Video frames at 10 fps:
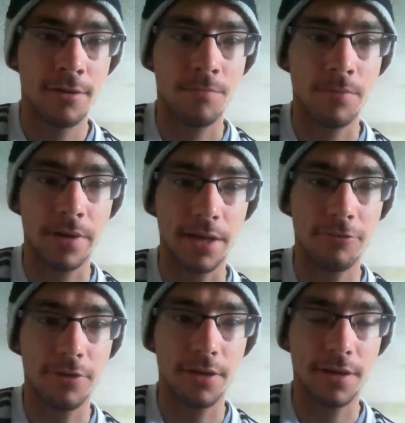but
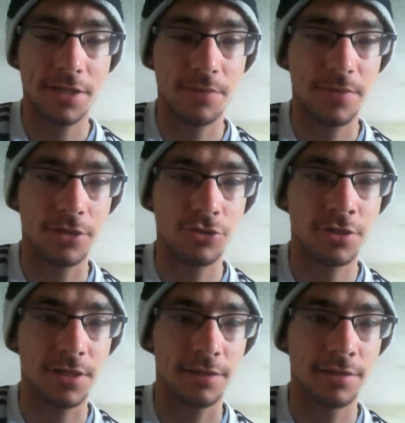it's going to be
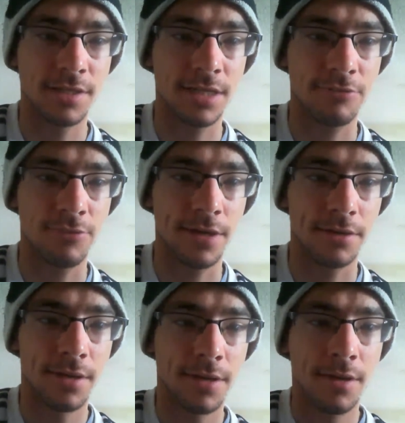interesting to see
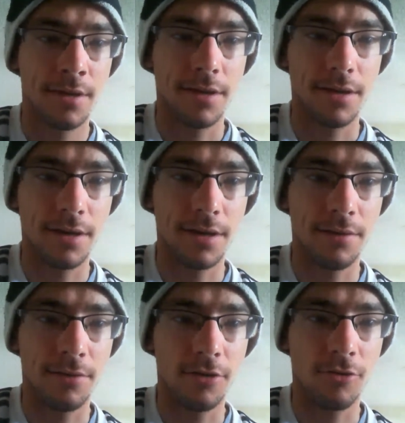what
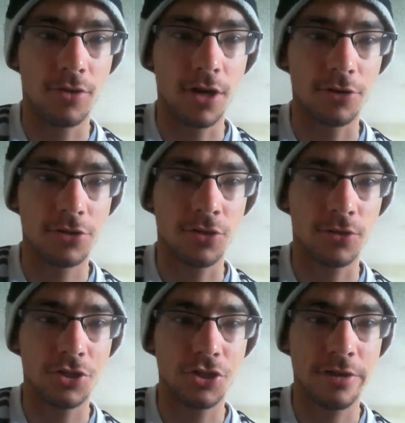Gunnar
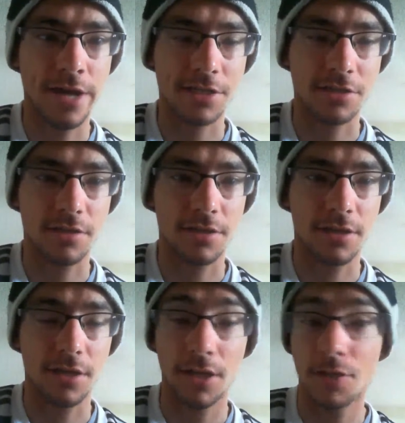Solskjaer has
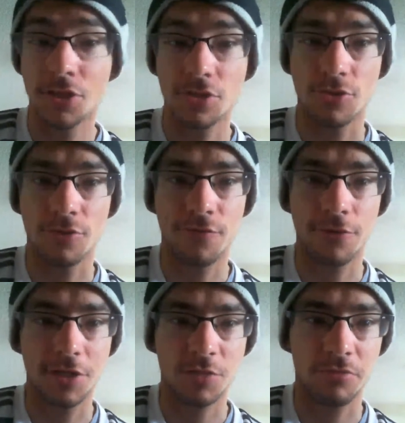in store for
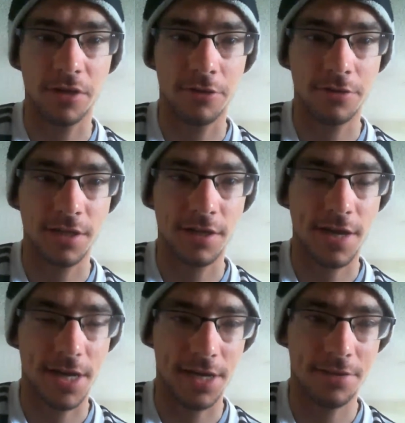his players.
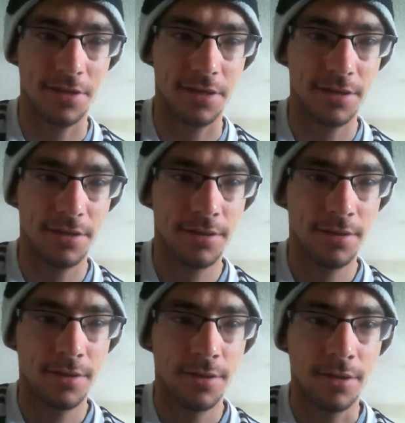I think
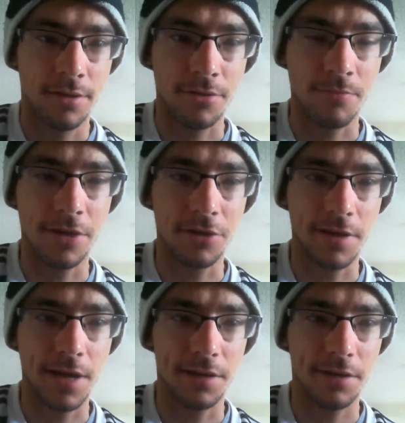the Man
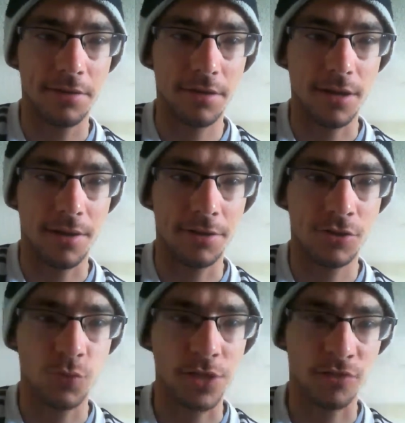United
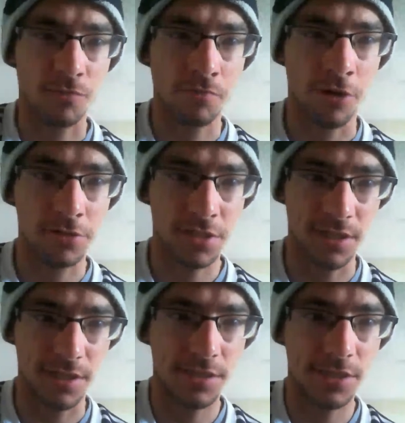transfer
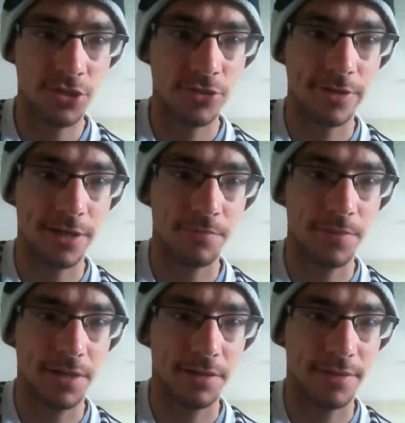policy is sort of going to
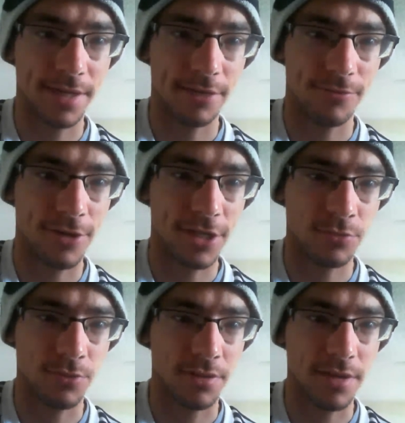be like it
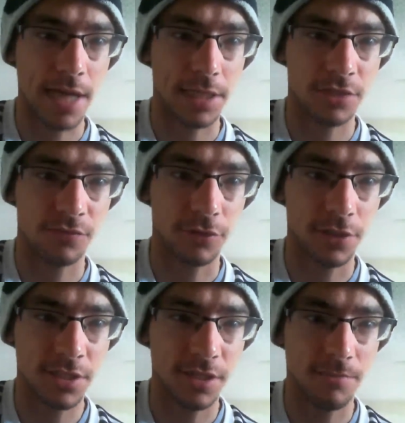was with Alex
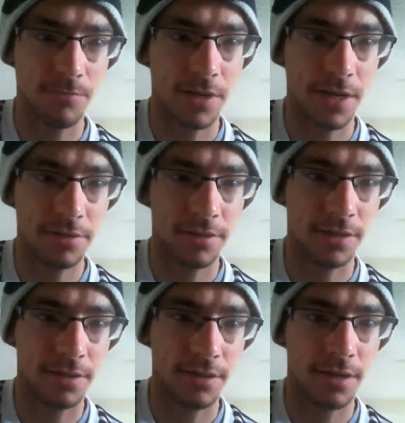Ferguson, but I
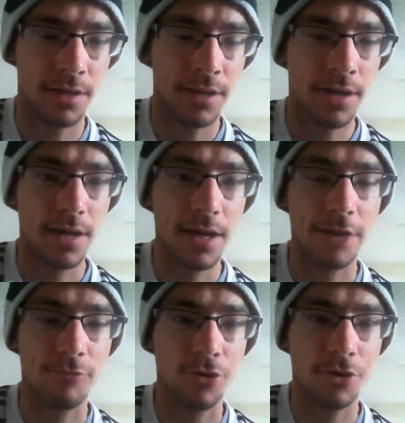think
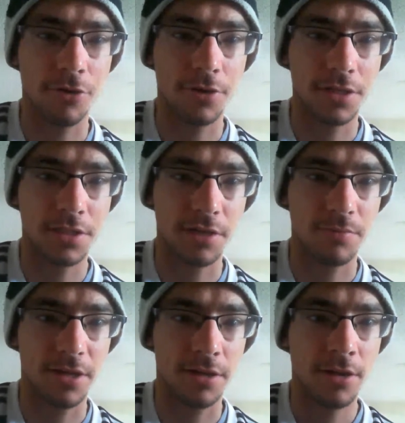Ed Woodward is going to
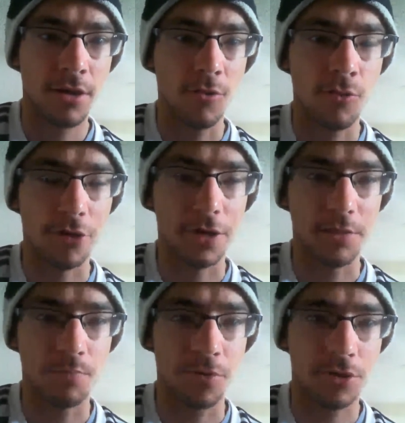be working the
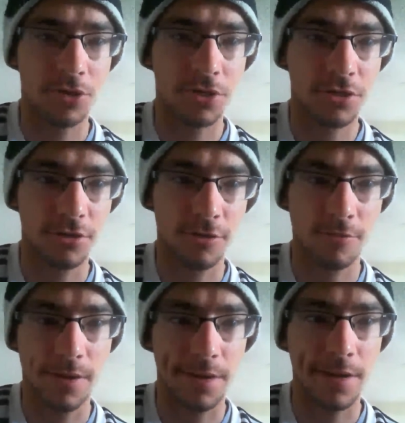books or
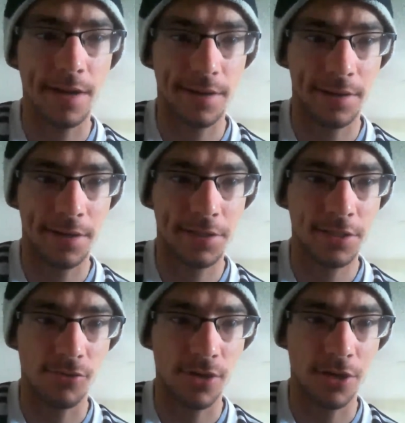whatnot, and it's
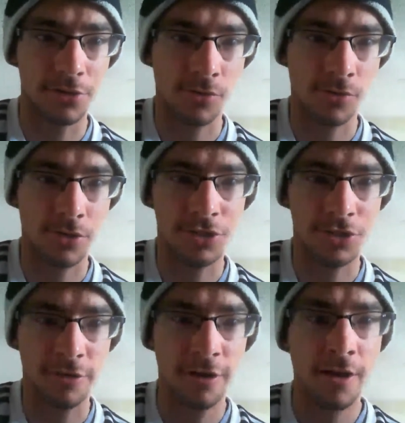Gunnar
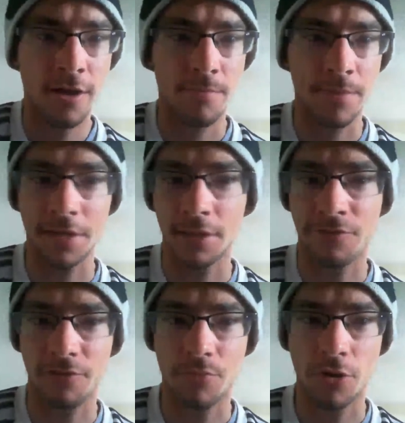Solskjaer making the
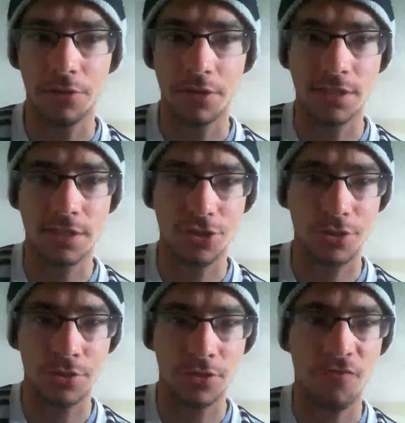footballing
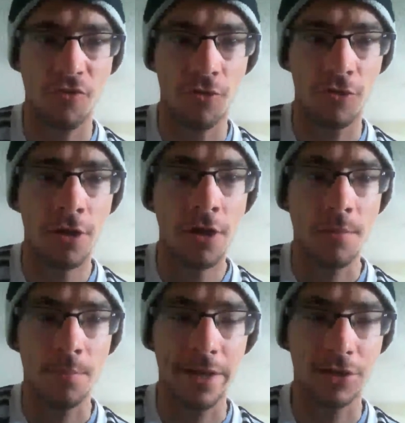decisions for
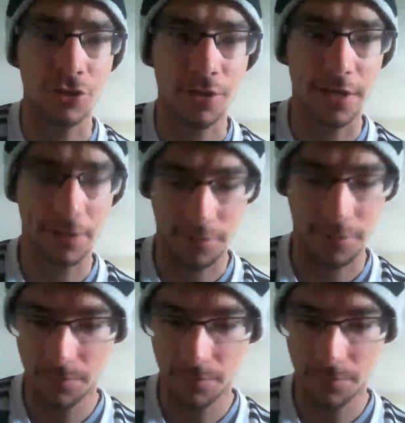Manchester United.